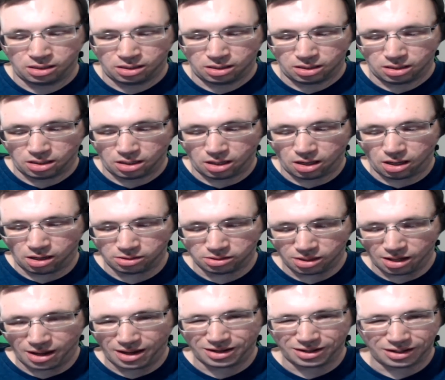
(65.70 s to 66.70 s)
I'll
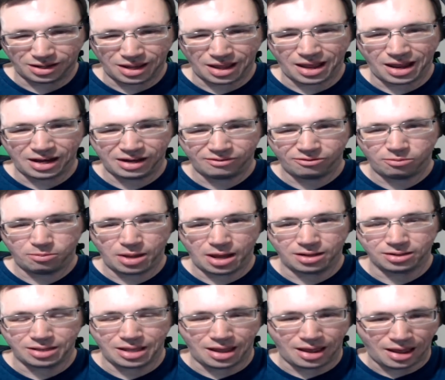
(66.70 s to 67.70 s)
talk kind of
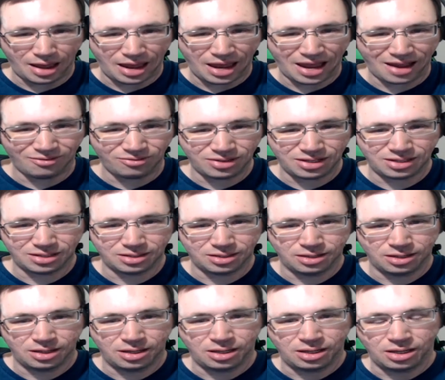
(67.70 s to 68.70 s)
about that. I have these
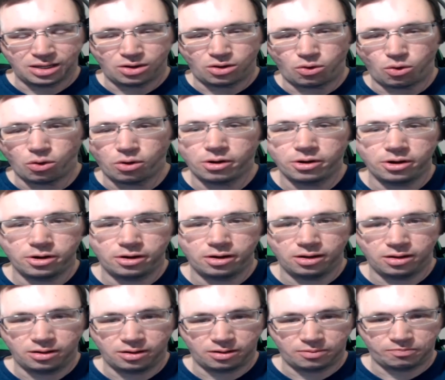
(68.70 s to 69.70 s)
ordered
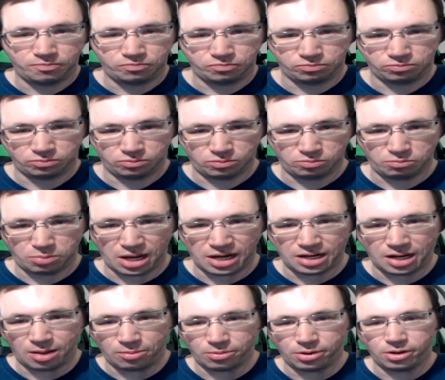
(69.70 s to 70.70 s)
by
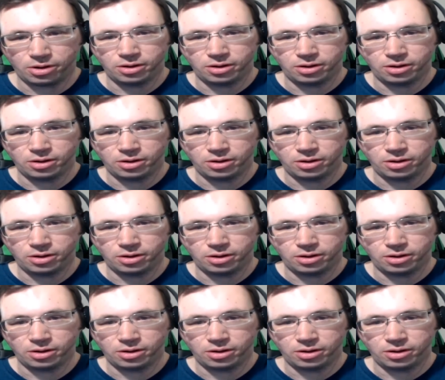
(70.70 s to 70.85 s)
number.